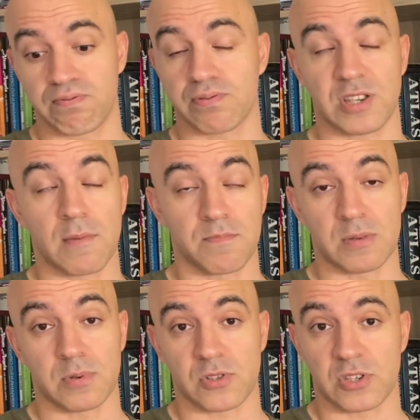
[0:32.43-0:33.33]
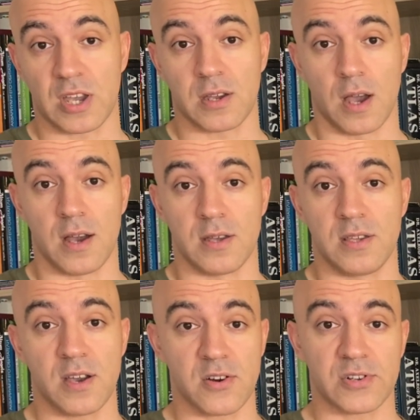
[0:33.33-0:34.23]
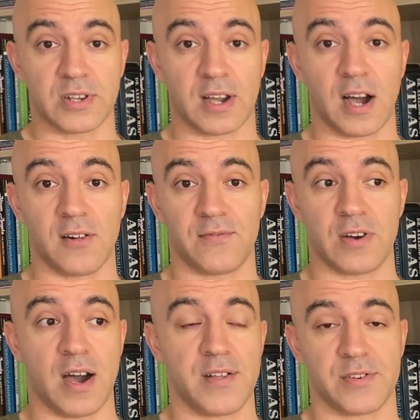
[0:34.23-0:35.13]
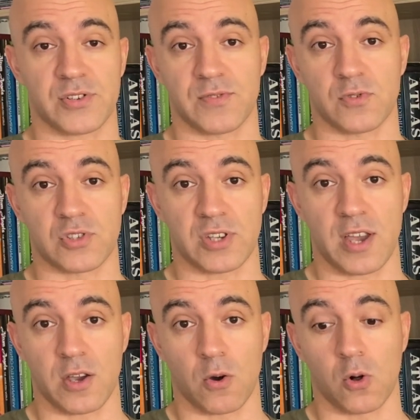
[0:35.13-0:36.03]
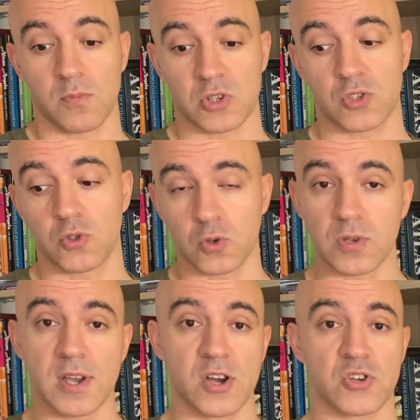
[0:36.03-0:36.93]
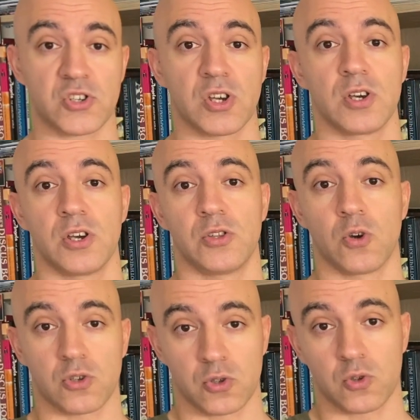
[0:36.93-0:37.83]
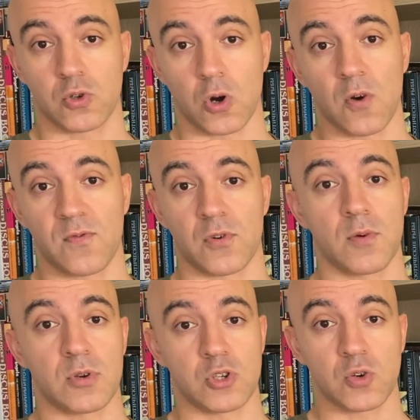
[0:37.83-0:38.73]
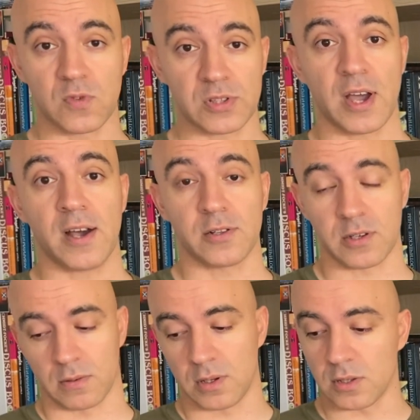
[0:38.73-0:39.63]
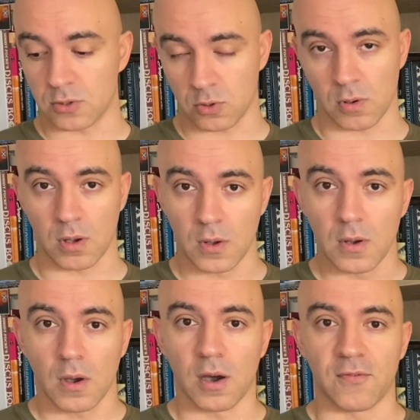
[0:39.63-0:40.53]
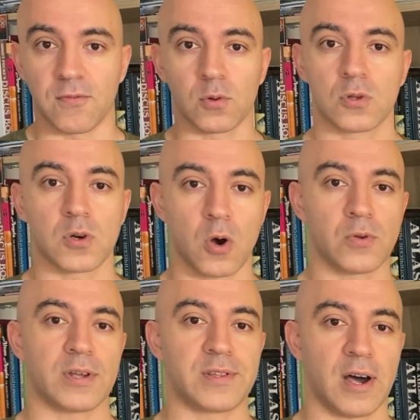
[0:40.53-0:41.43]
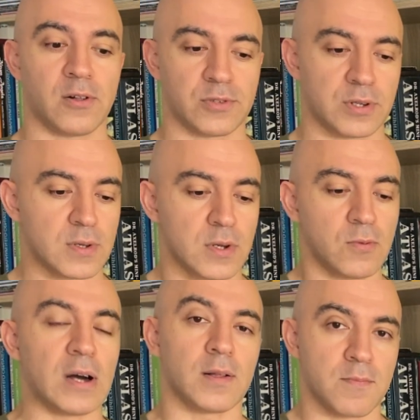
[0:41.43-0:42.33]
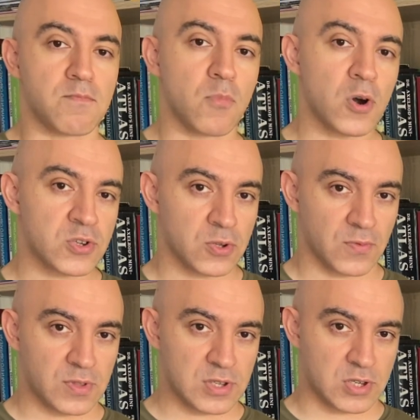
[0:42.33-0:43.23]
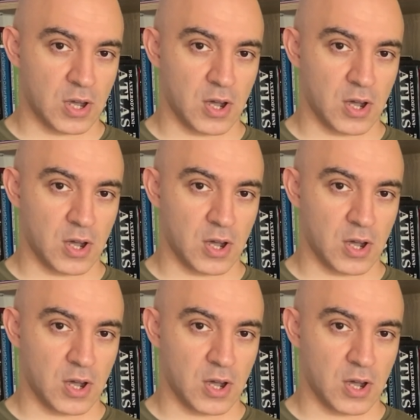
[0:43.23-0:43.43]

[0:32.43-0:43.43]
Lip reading: some people say a year and a half, others would say almost 2 years in order to grow from a juvenile into a full-grown adult. Well, most of these